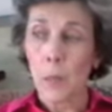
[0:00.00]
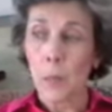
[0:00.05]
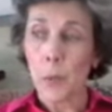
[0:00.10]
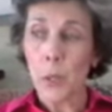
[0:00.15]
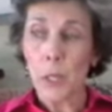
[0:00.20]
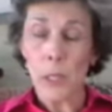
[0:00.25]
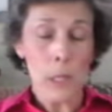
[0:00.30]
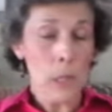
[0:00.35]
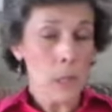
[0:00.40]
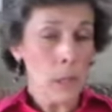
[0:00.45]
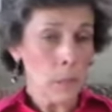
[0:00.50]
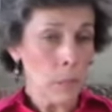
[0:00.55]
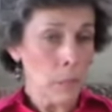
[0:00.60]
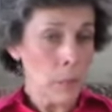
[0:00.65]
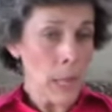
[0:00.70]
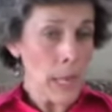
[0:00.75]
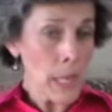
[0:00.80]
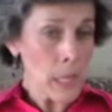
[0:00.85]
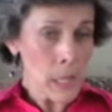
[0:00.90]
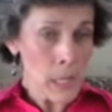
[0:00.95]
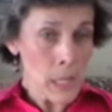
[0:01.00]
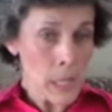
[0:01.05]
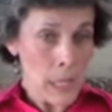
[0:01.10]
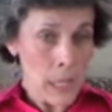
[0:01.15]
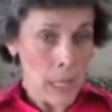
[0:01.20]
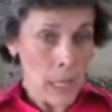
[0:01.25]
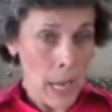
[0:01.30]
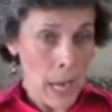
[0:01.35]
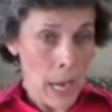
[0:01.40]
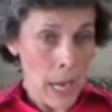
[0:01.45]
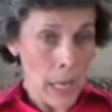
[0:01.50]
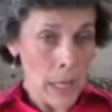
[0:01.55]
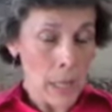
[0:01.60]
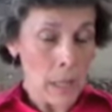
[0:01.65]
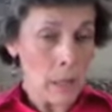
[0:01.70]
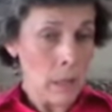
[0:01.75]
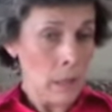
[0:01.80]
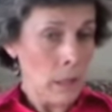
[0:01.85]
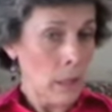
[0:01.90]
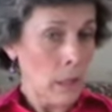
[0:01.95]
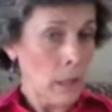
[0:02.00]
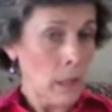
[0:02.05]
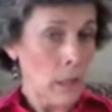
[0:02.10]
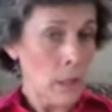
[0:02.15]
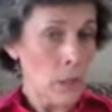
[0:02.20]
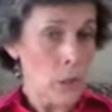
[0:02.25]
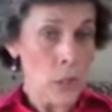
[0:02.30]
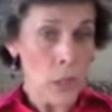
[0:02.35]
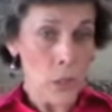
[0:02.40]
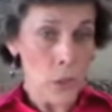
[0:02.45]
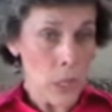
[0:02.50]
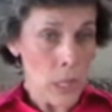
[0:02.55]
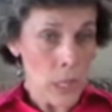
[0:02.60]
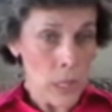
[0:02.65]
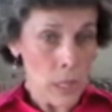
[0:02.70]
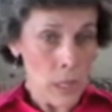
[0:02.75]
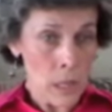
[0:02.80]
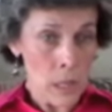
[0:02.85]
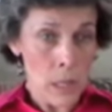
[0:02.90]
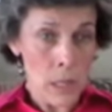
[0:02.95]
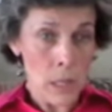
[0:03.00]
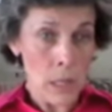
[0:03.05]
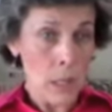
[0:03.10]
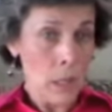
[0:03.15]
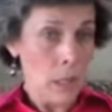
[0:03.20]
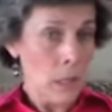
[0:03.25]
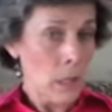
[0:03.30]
Britain blatantly lied, she cheated,